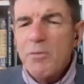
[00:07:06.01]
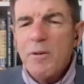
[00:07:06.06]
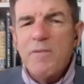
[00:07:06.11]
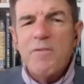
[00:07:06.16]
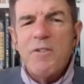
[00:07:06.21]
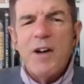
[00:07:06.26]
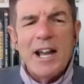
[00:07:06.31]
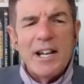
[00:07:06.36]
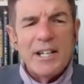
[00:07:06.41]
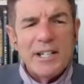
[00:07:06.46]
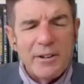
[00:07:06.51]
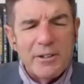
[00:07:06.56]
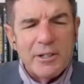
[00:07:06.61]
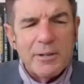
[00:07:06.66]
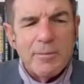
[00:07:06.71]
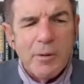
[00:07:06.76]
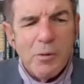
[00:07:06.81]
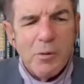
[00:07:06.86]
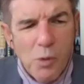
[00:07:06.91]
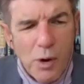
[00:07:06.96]
We find
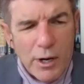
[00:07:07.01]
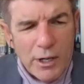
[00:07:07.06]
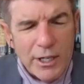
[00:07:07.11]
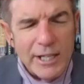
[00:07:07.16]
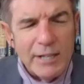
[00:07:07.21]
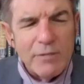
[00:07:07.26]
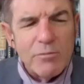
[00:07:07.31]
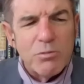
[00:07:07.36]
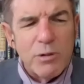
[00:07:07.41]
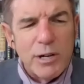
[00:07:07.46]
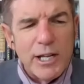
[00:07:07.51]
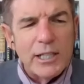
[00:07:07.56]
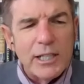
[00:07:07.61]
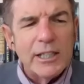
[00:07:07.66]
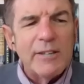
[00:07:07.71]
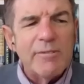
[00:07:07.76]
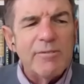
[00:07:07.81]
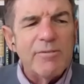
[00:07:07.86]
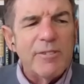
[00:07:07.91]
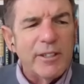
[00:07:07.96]
out about what he
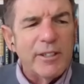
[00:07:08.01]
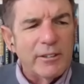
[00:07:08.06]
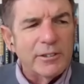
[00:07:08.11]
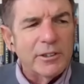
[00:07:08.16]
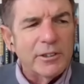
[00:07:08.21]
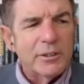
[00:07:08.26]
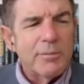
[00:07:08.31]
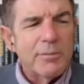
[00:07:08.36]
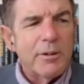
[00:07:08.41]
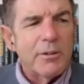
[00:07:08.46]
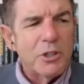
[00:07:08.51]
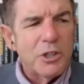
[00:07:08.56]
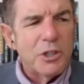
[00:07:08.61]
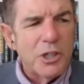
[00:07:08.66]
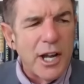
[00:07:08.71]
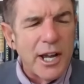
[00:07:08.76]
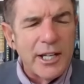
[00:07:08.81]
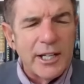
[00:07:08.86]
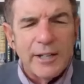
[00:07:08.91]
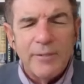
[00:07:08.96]
really feels about
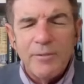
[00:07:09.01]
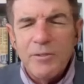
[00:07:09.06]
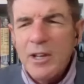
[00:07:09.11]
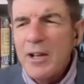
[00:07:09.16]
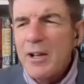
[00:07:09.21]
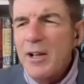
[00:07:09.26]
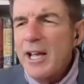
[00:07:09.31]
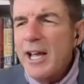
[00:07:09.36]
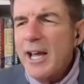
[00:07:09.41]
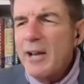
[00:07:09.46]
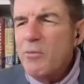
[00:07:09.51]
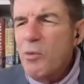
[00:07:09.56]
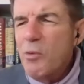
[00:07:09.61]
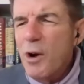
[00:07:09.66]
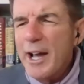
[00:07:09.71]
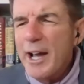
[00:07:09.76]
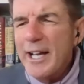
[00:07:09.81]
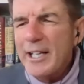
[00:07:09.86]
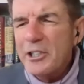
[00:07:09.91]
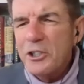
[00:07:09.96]
China and
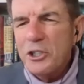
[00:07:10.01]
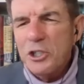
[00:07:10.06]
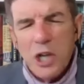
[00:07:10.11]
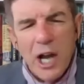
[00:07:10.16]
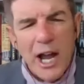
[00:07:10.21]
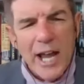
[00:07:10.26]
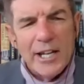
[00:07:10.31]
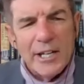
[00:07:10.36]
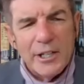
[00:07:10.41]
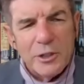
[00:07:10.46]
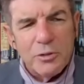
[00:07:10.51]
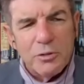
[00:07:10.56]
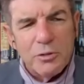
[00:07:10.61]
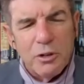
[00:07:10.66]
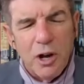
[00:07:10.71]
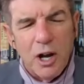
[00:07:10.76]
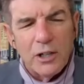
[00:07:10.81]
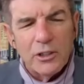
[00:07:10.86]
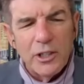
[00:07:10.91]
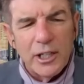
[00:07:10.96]
why it's China
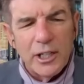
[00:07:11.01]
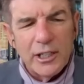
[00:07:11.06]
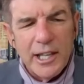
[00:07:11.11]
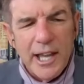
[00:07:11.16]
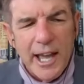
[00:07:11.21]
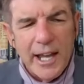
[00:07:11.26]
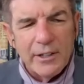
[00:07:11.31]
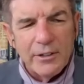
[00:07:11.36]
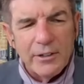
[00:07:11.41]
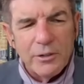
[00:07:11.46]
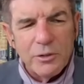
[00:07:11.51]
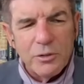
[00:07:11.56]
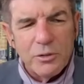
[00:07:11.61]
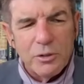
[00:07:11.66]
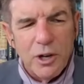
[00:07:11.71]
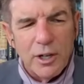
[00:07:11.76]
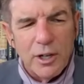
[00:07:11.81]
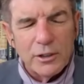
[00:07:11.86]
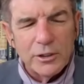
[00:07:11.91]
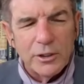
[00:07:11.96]
strong, not Canada
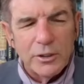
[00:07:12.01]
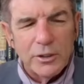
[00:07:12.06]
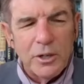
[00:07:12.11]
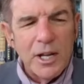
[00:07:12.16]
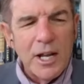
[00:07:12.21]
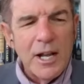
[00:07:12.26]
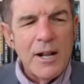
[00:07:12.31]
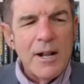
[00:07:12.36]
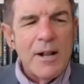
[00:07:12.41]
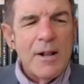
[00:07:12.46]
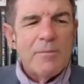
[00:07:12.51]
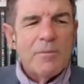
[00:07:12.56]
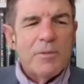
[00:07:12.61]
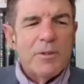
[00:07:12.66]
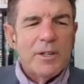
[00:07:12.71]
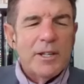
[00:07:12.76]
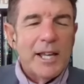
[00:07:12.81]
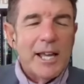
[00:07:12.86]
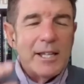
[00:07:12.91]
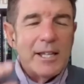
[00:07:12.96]
strong. So
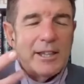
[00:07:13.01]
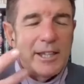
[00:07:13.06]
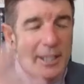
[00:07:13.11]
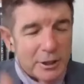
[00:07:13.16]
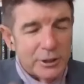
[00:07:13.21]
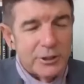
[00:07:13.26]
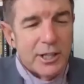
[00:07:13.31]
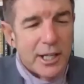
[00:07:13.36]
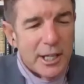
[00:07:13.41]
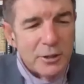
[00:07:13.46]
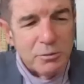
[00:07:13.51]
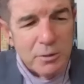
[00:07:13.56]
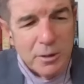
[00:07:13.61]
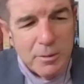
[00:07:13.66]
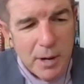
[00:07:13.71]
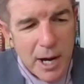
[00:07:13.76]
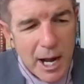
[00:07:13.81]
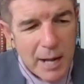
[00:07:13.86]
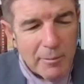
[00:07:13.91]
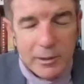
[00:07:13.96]
this does
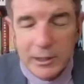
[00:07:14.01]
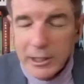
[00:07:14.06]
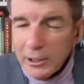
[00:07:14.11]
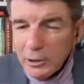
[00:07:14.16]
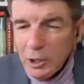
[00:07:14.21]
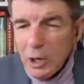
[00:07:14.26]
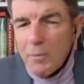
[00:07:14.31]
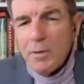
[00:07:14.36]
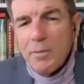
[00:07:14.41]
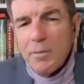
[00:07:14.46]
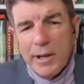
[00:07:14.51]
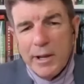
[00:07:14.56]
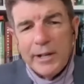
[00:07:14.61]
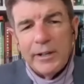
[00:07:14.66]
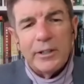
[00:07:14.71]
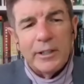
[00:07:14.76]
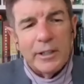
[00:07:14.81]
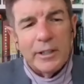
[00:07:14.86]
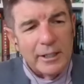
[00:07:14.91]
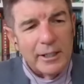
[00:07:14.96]
remind me of the Globe and
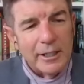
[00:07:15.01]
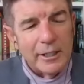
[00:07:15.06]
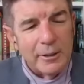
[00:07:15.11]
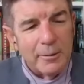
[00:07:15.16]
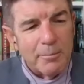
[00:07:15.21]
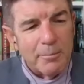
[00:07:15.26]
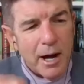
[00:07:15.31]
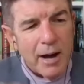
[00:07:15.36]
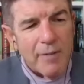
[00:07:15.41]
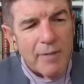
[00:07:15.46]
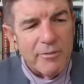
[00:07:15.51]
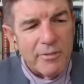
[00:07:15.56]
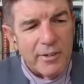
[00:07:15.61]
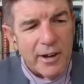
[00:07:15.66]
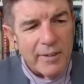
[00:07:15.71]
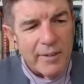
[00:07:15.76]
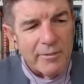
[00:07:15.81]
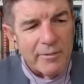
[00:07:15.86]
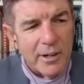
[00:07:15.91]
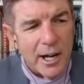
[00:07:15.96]
Mail, Bob
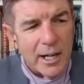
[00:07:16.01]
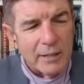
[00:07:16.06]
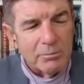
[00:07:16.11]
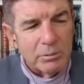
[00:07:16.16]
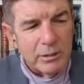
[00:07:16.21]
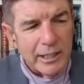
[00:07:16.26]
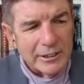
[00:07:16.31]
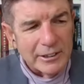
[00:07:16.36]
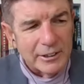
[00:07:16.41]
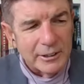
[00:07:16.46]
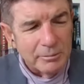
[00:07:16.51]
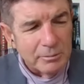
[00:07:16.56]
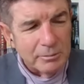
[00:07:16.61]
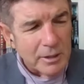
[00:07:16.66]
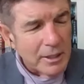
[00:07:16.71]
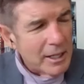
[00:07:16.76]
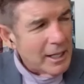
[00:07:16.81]
Fife, God bless him.